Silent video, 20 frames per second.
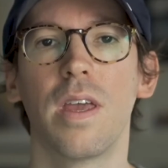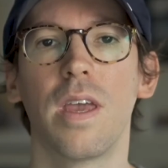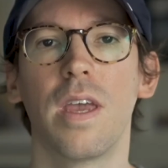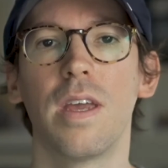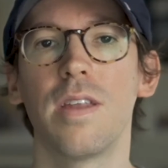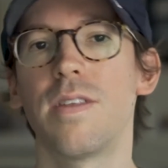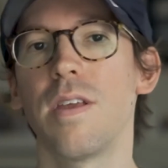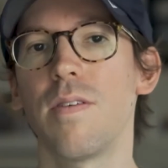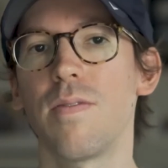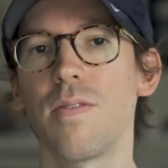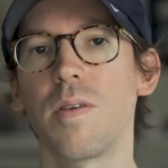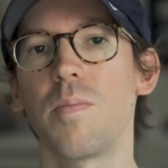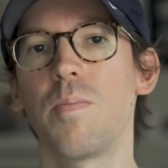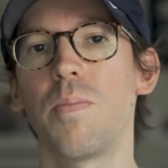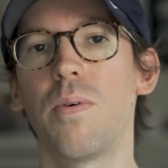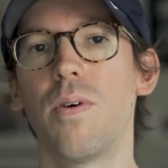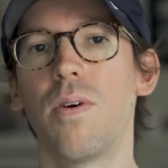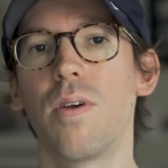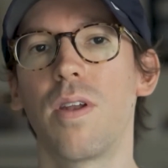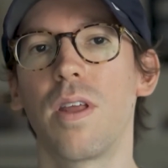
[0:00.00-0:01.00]
It's definitely
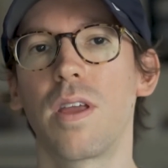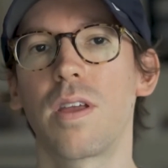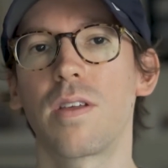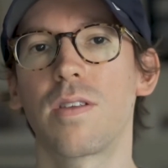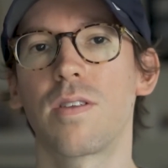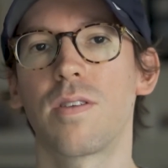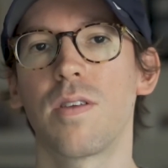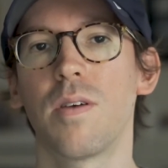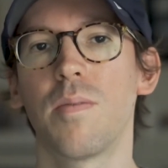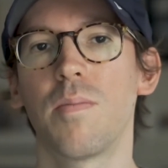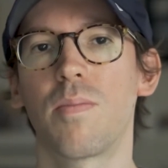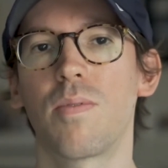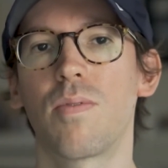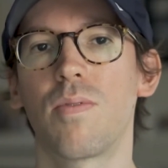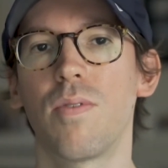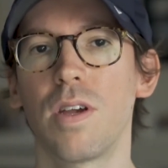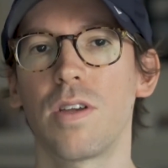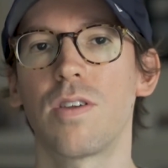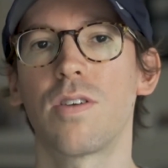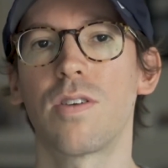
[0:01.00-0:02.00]
putting some
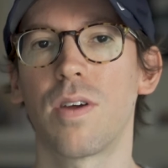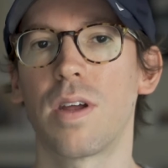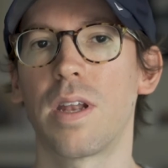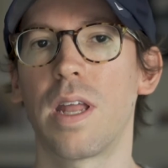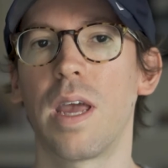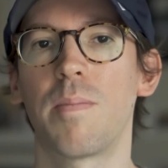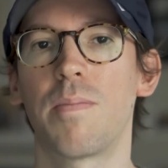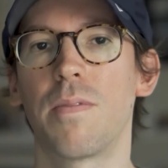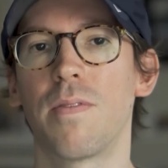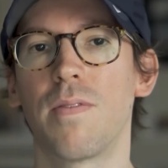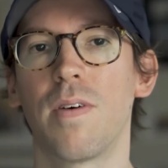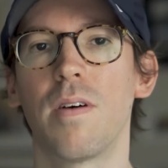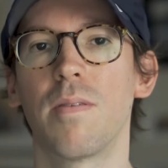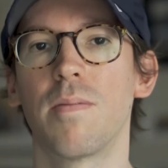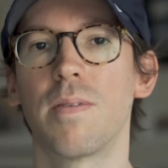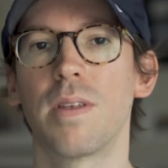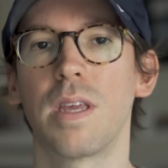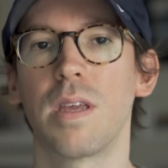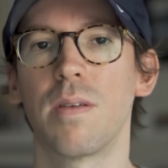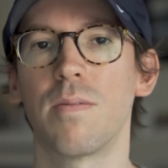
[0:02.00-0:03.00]
pressure on app
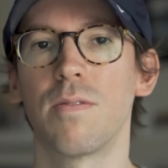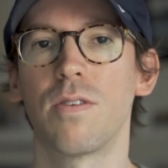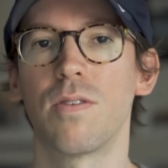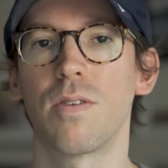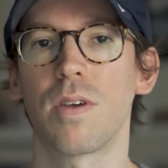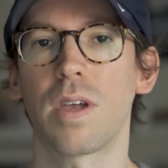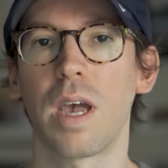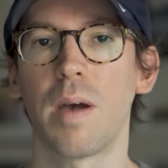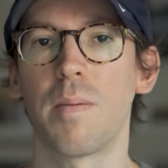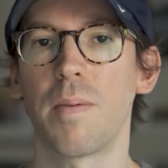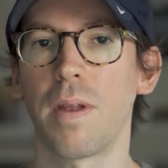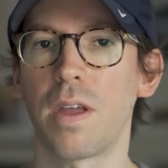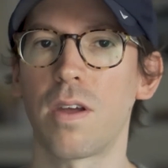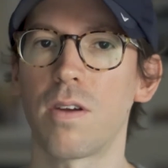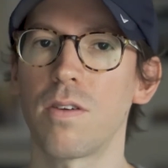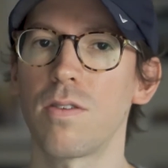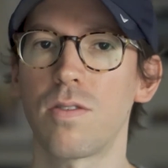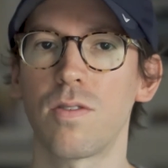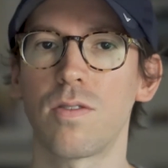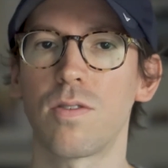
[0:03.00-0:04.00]
development teams to accommodate
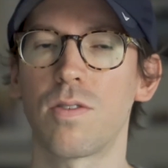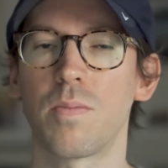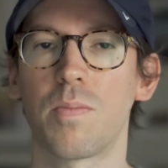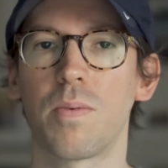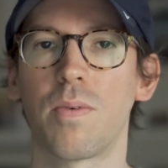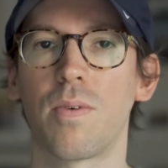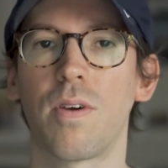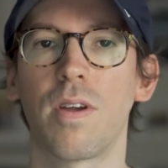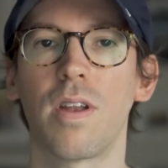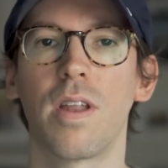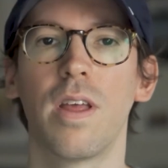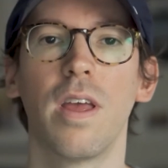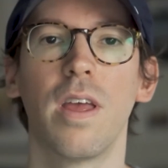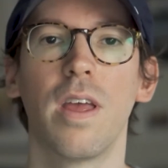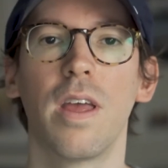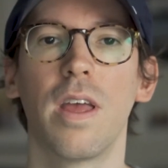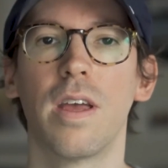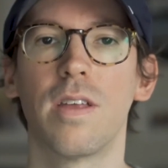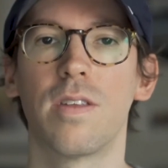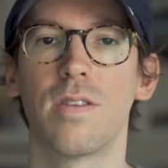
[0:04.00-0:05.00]
cursor support,
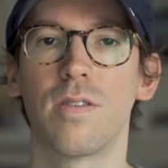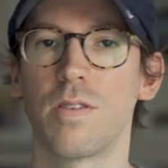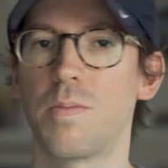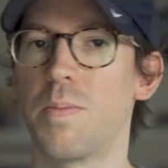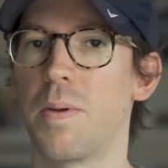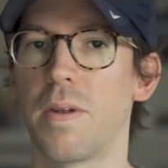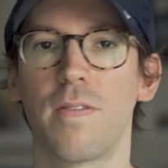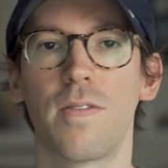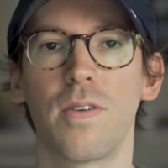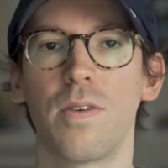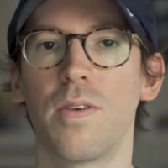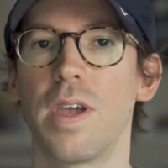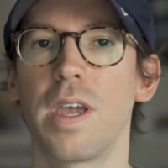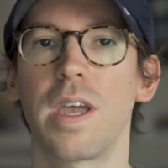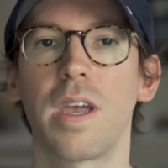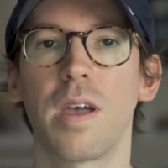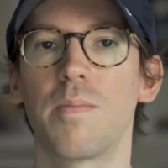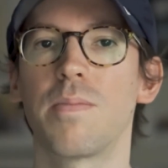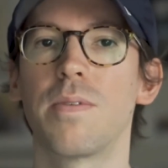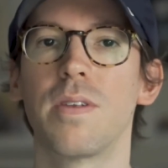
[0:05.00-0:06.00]
as there's been a few
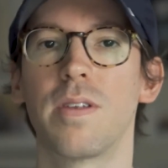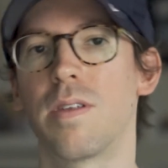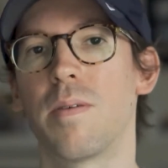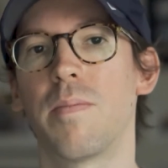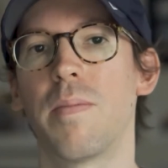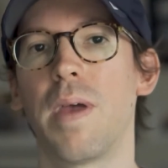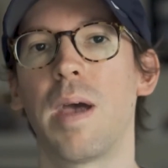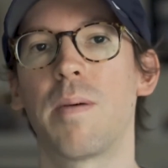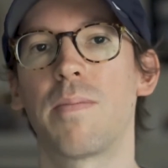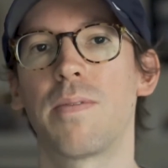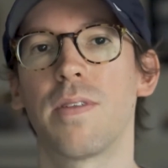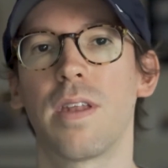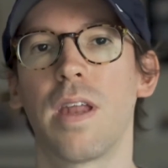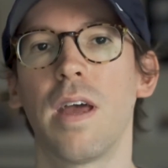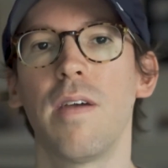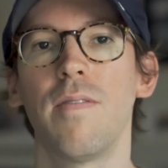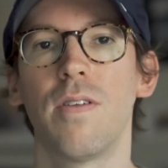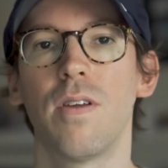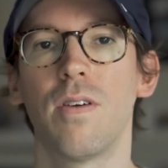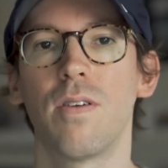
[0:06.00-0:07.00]
hiccups in some apps that
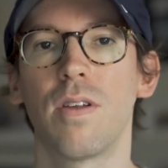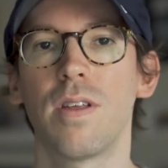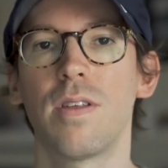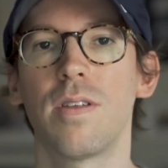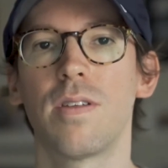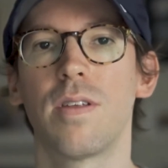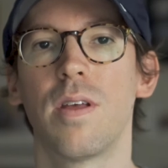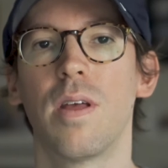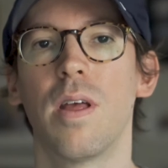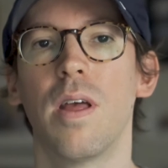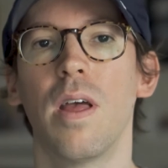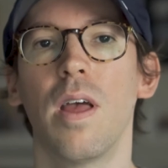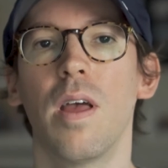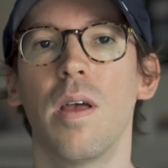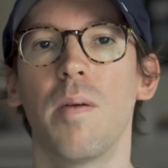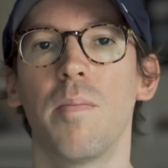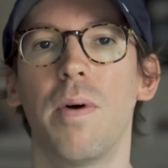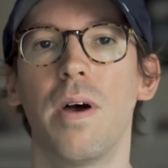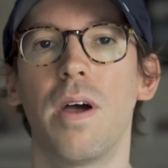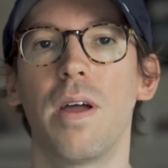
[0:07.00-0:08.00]
I've noticed,
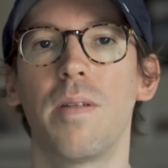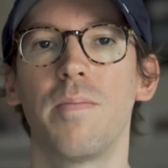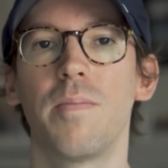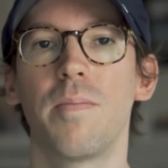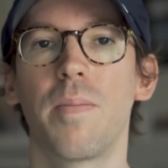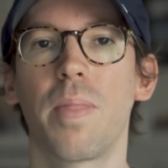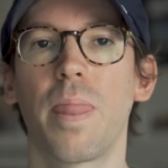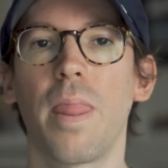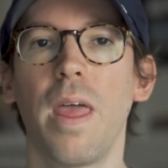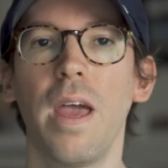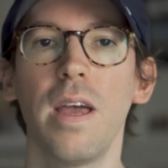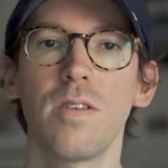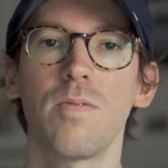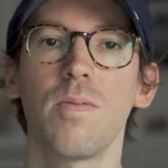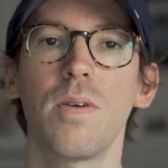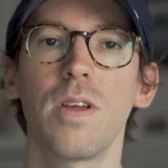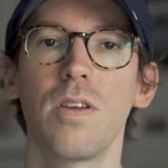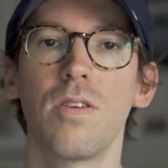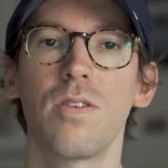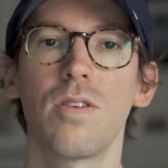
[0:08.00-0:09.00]
but as
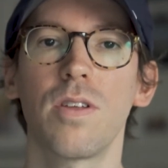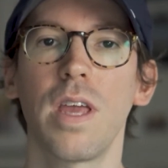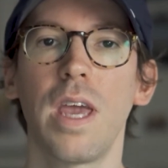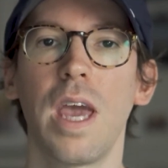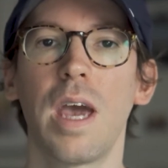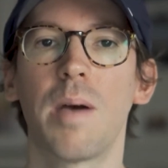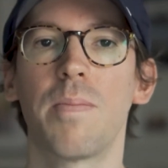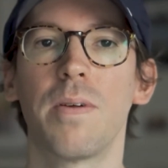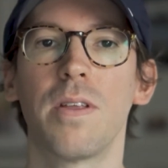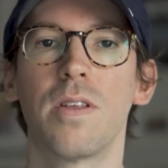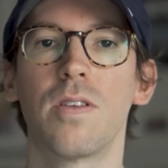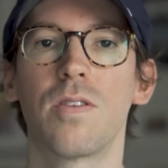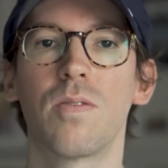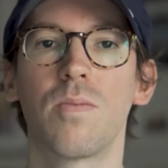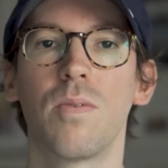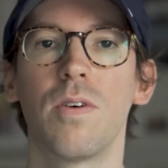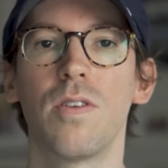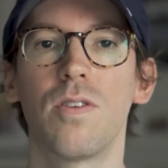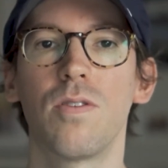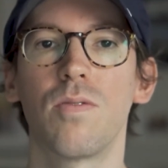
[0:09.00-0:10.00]
what usually happens, the
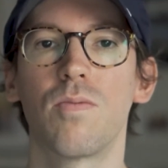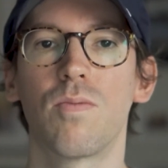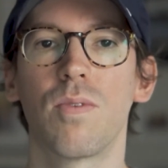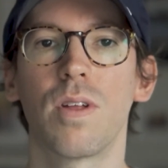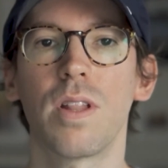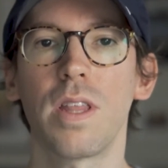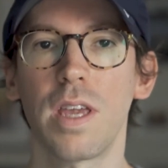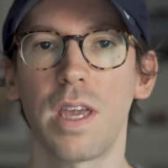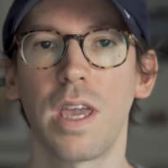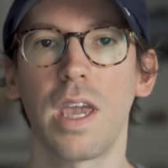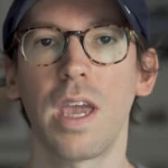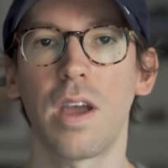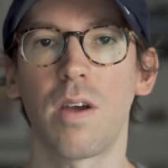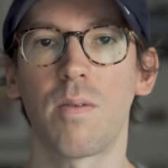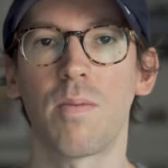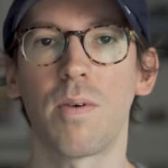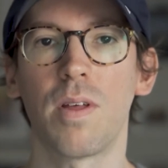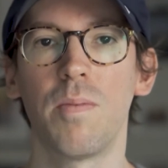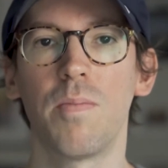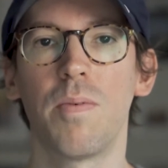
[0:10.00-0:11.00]
ones who really care
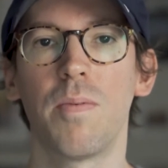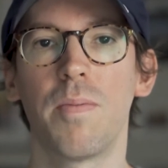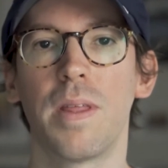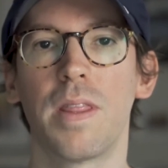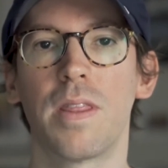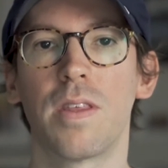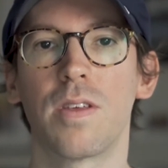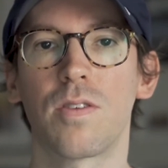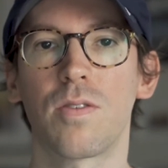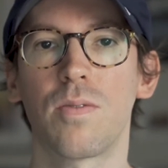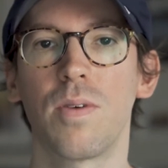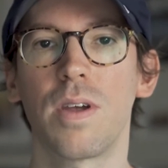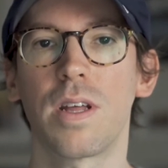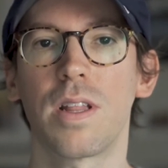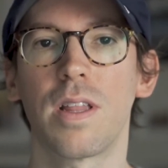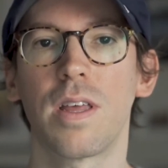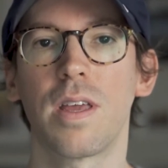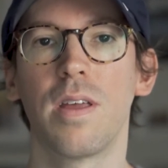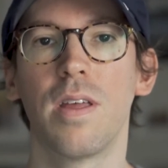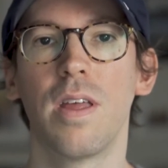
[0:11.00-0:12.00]
will implement this
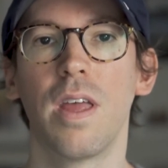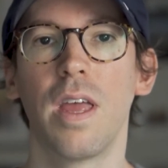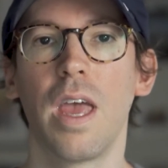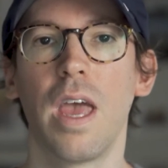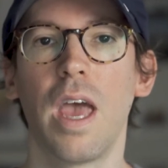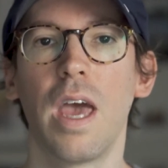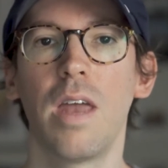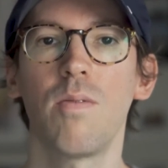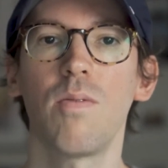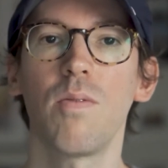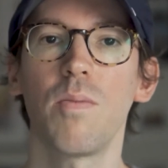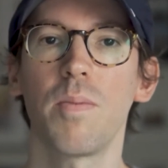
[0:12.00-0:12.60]
quickly, and it will